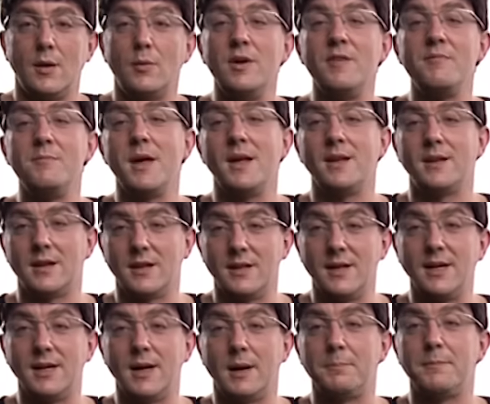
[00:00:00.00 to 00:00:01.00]
We've made
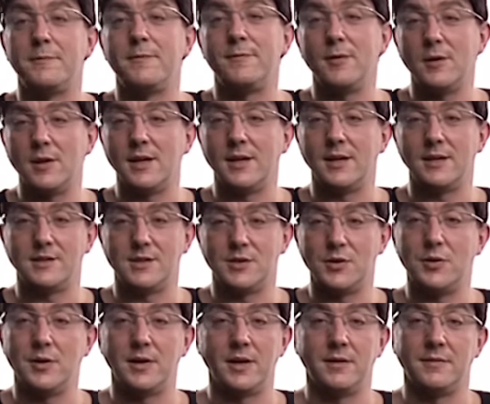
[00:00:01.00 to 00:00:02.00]
cleanup fully
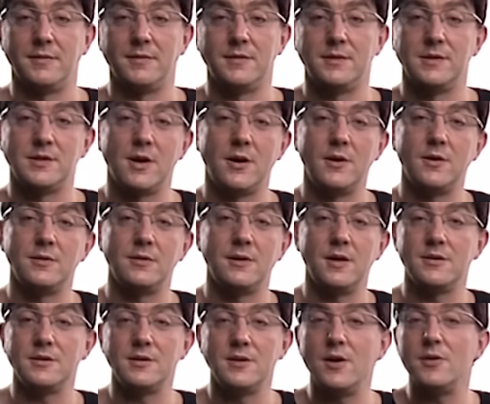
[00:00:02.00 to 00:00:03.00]
intuitive, so
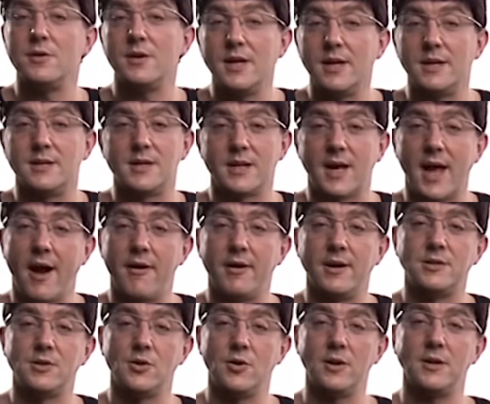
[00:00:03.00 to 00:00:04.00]
there's no need to
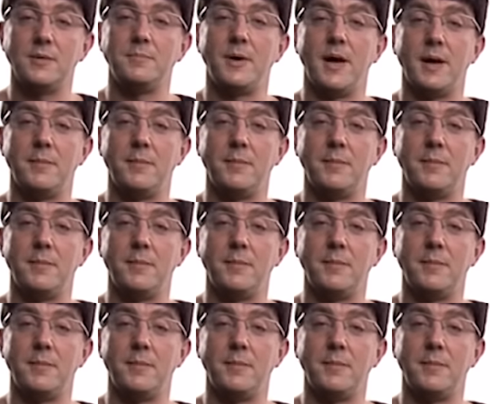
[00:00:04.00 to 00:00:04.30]
carry toilet